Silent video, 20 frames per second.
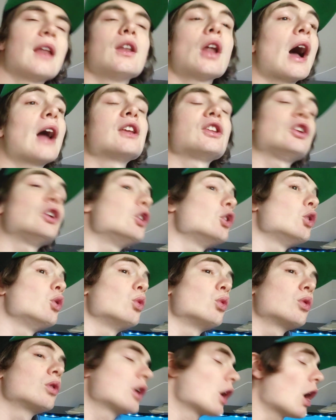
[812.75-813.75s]
Not
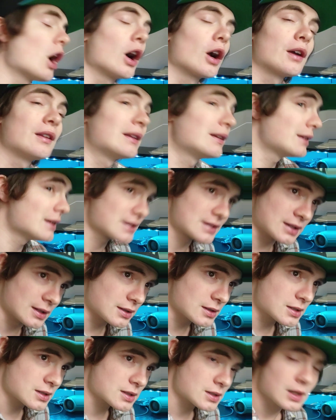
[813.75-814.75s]
you, car in the
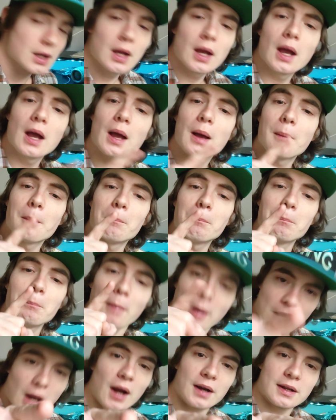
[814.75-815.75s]
distance.
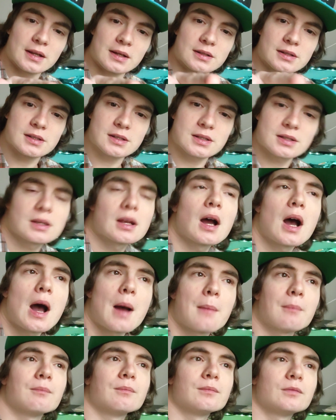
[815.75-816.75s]
My audience.
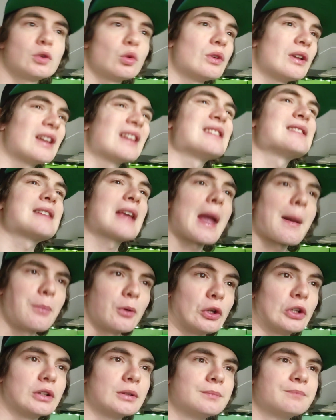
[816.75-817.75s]
I'm doing an
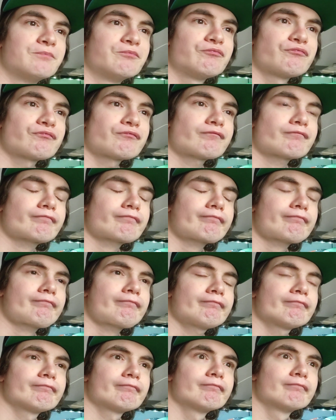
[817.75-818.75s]
example.
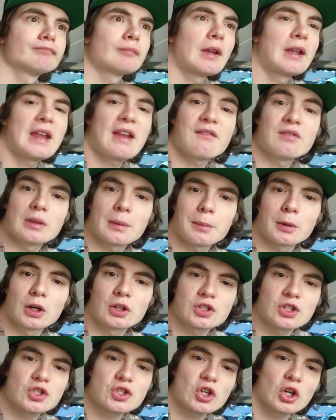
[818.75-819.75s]
Even the
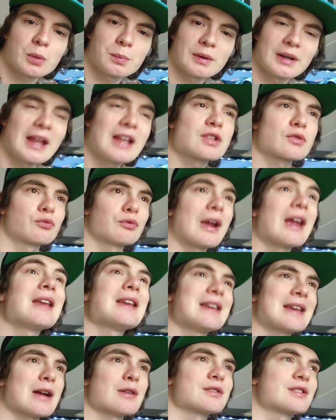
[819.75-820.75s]
birds are chirping. It's
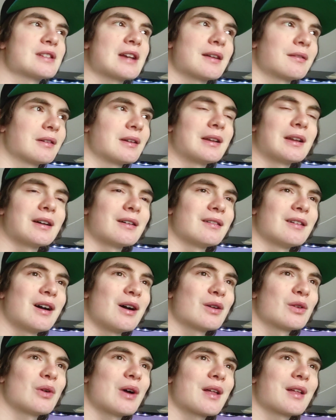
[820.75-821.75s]
raining outside right now.
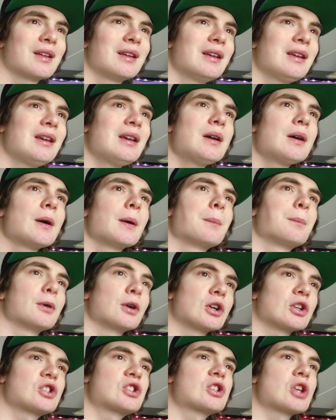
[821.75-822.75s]
I don't know what.
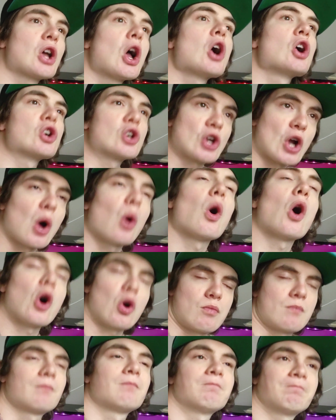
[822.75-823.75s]
Birds, go
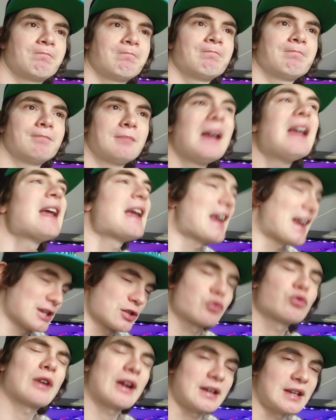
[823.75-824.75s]
home.
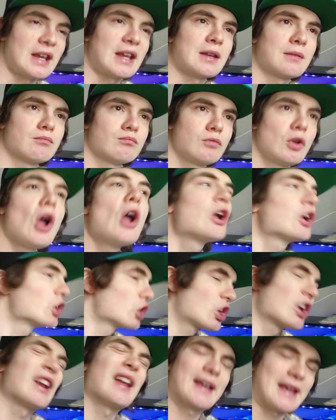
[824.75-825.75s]
It's raining.
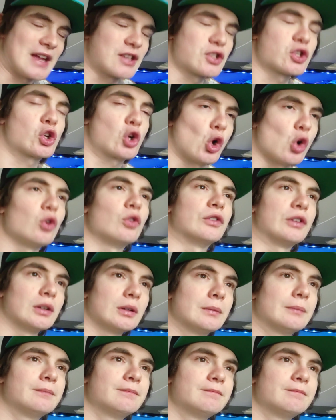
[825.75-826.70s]
You're gonna catch a cold.